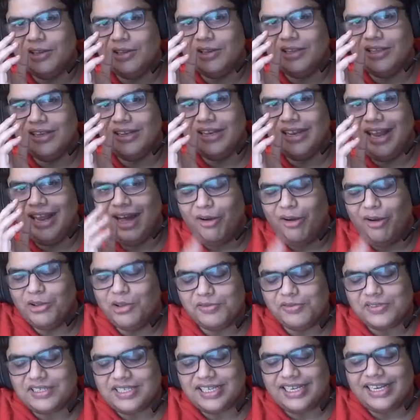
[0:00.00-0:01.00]
Now,
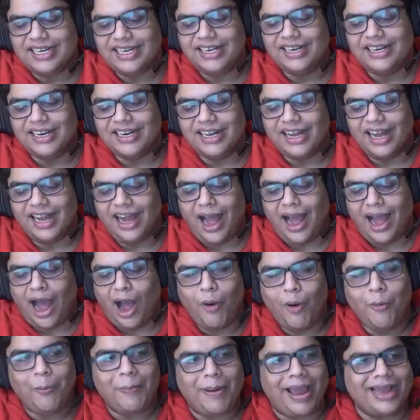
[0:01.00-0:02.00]
you've seen
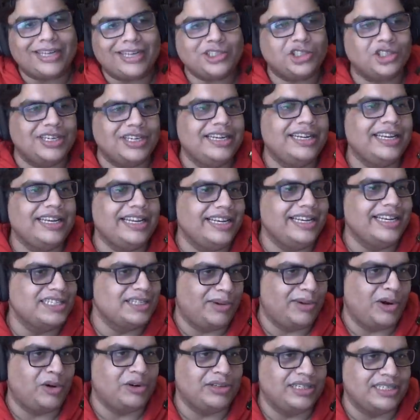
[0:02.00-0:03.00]
how passionate he is
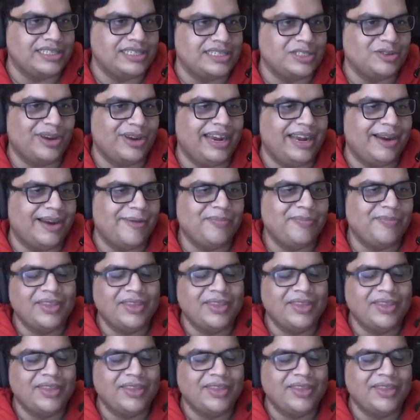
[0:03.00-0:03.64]
about this. Okay.